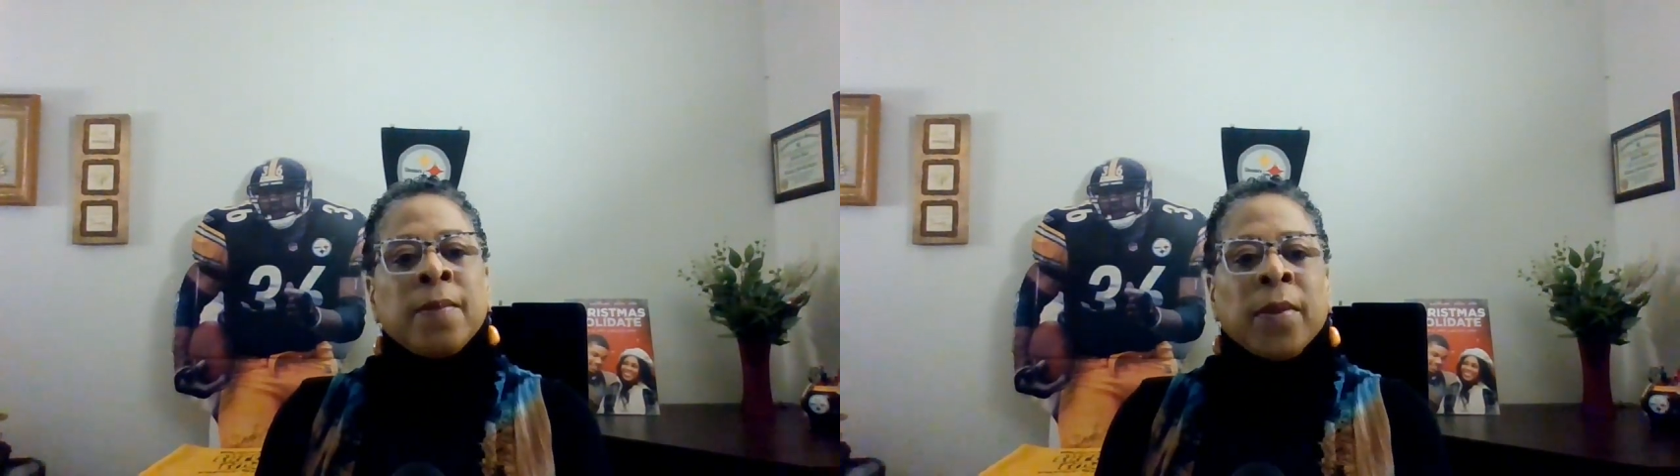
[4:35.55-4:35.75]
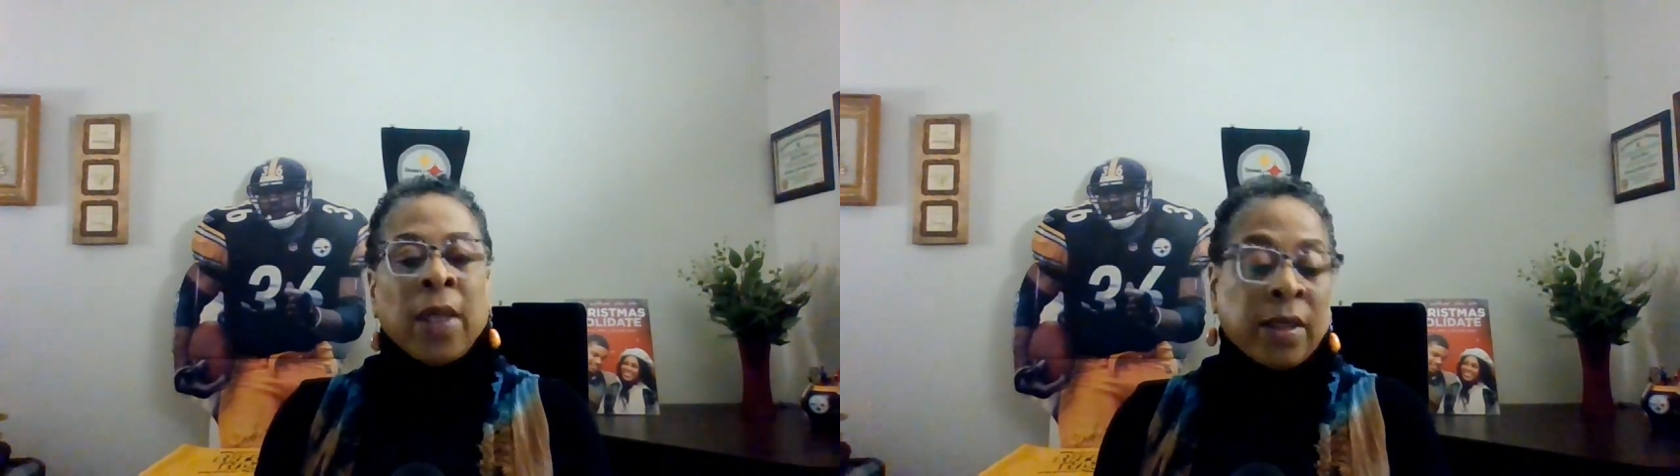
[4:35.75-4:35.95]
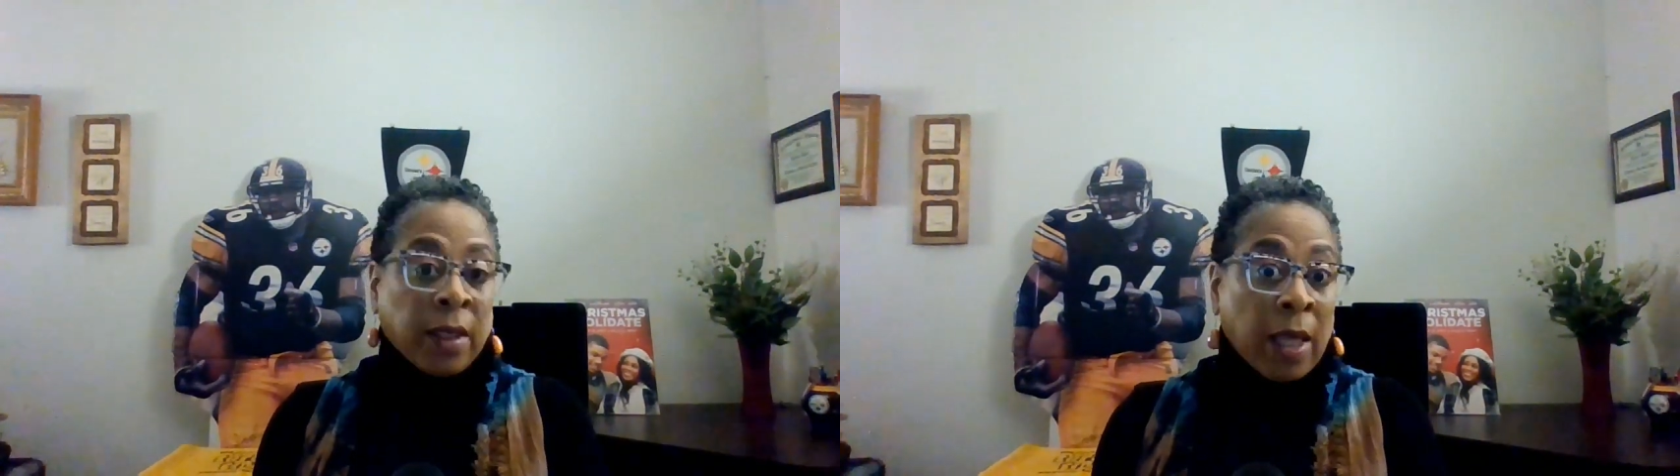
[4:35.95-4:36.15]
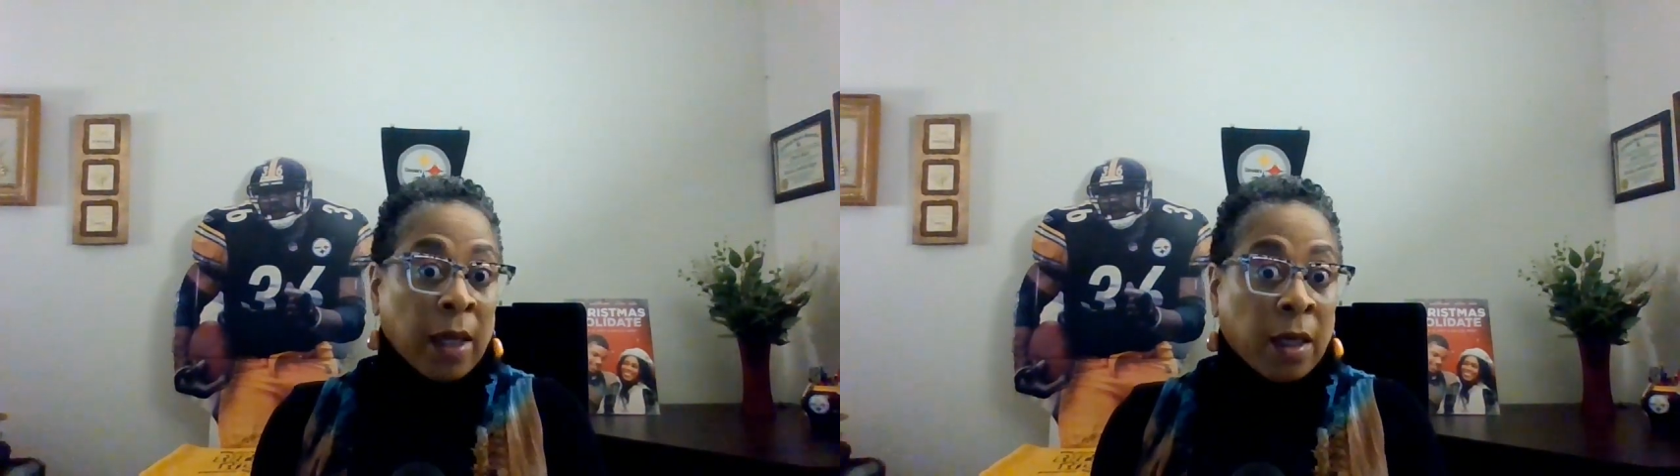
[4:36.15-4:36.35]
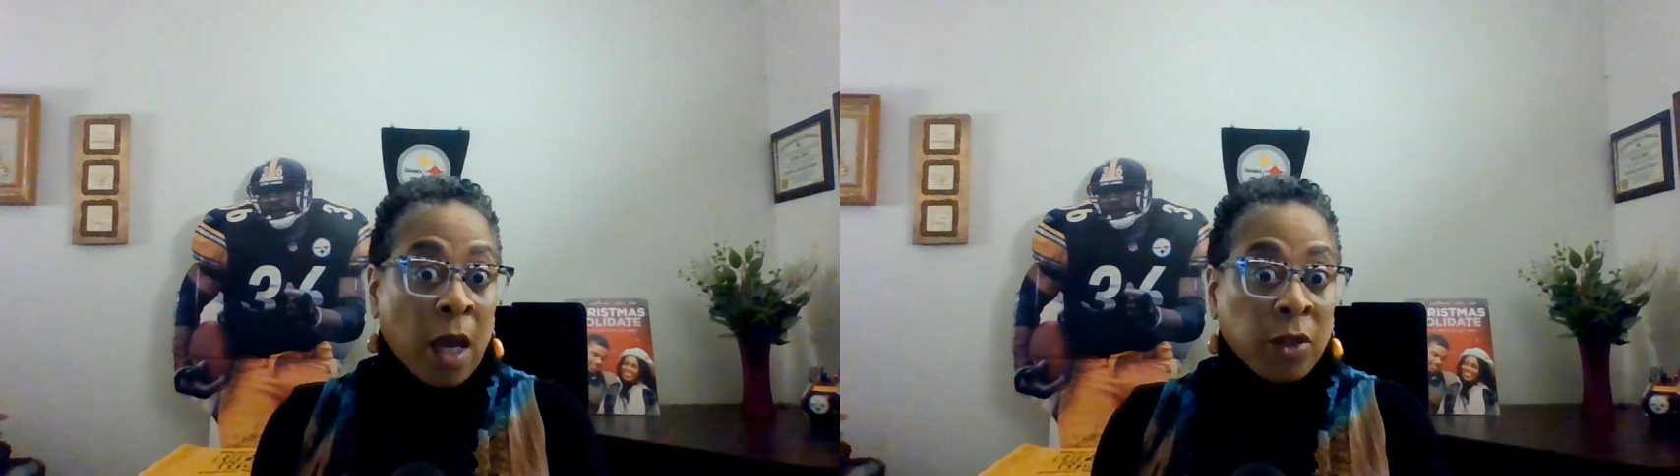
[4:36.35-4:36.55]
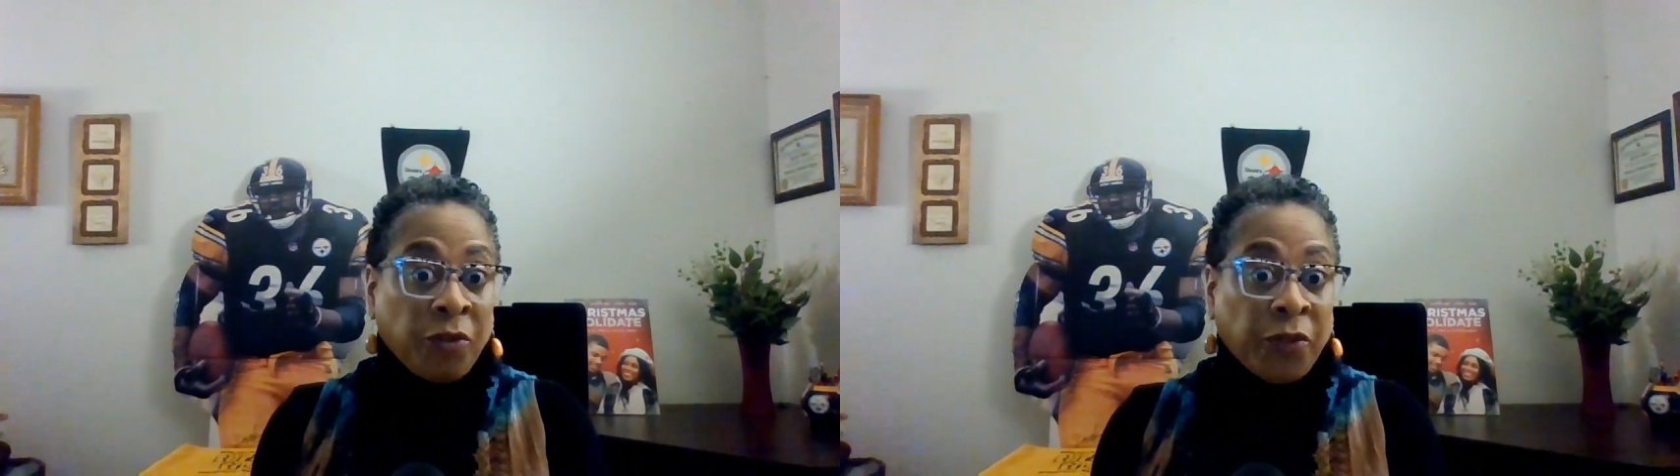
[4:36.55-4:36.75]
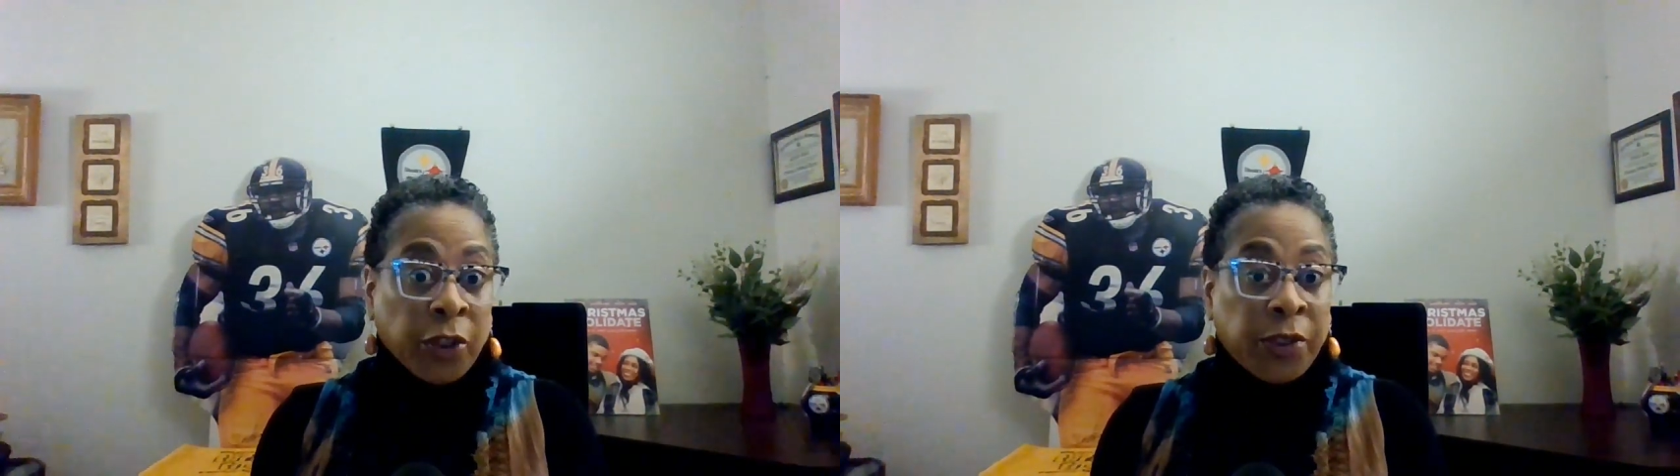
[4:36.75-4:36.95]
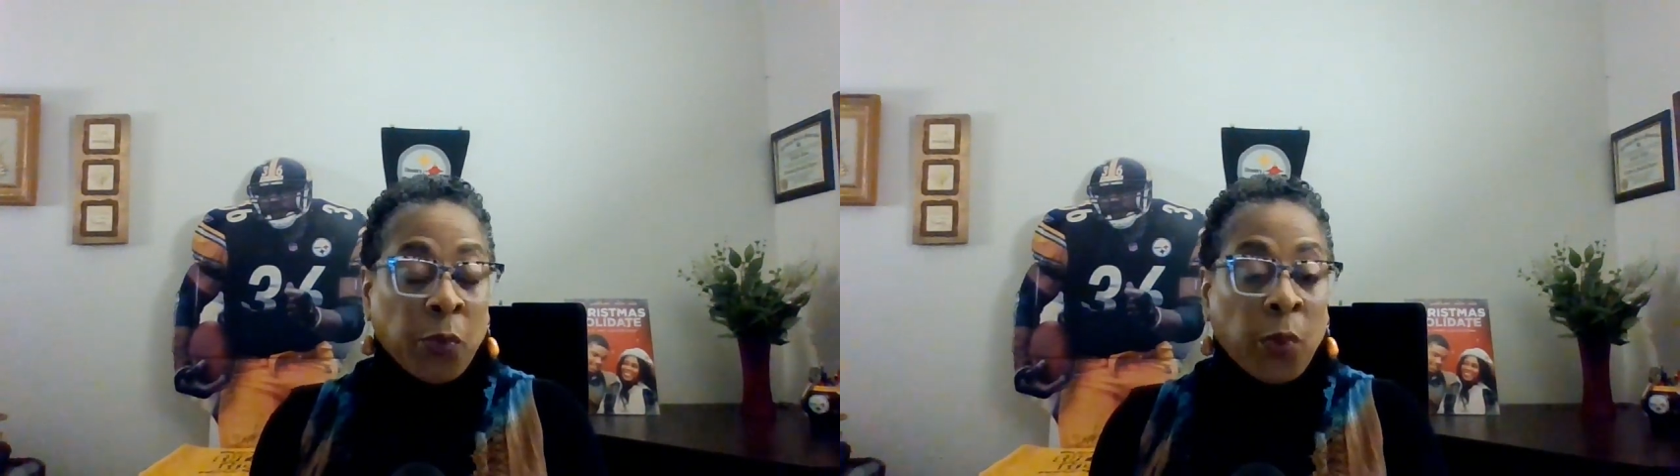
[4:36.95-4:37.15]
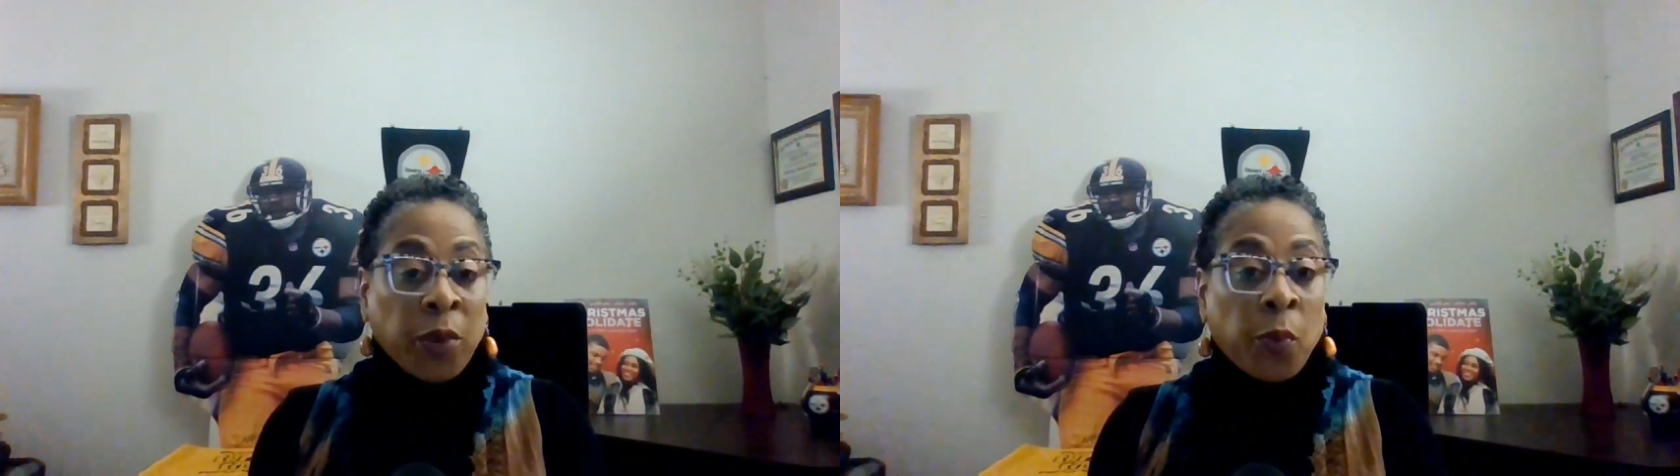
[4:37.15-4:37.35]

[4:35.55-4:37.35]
There's a lot of controversy with